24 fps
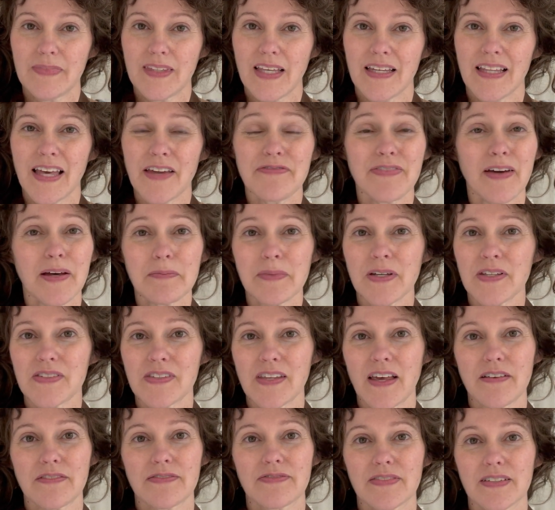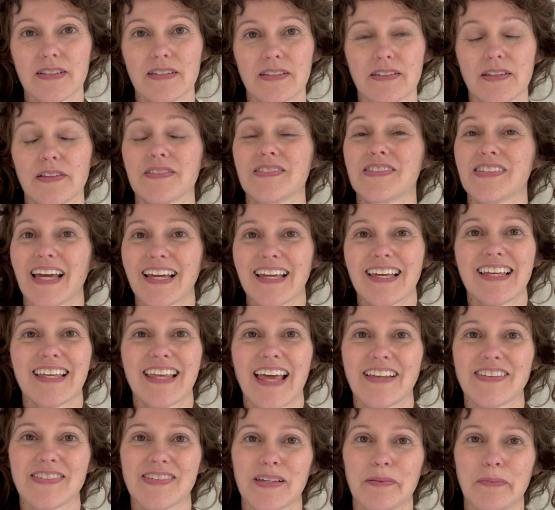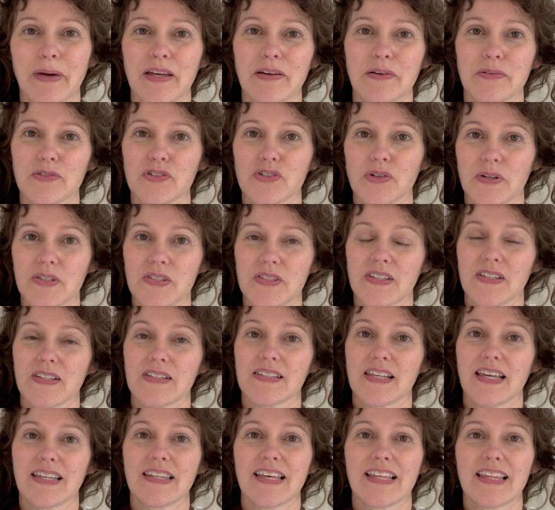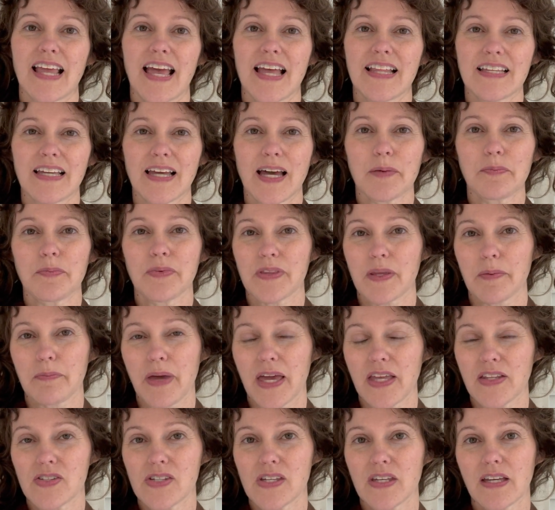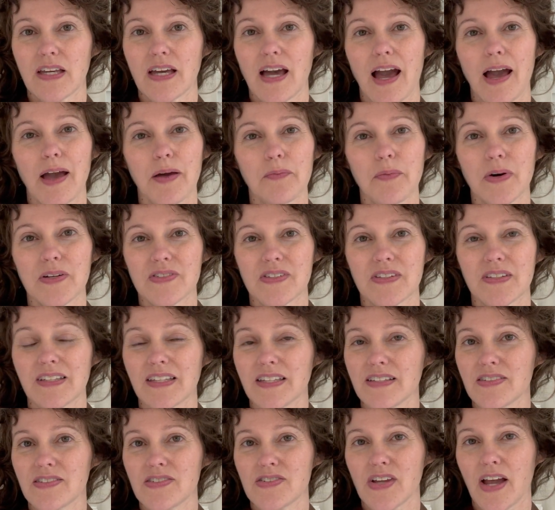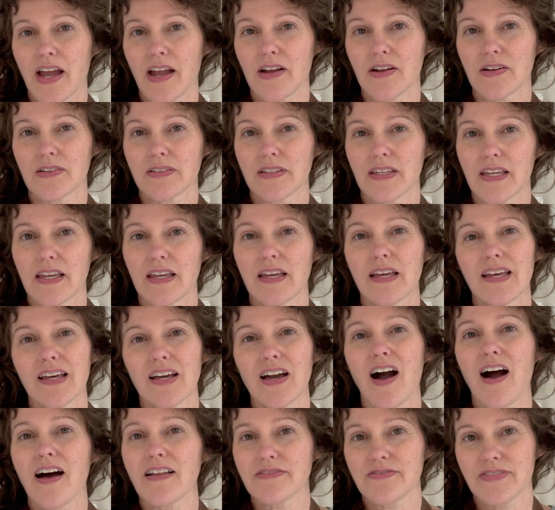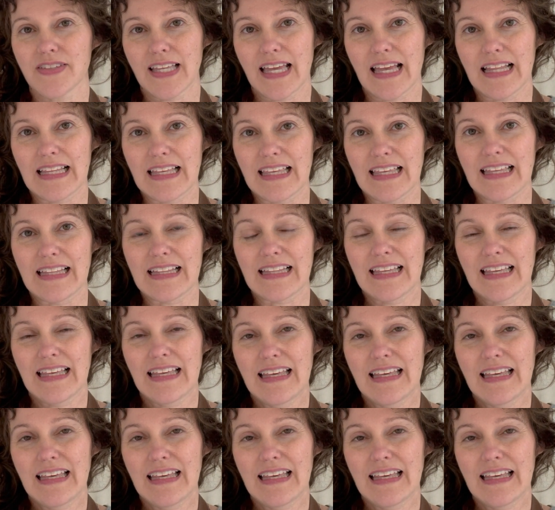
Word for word: I found myself second guessing my own choices and then ending up with a painting I wasn't entirely confident in.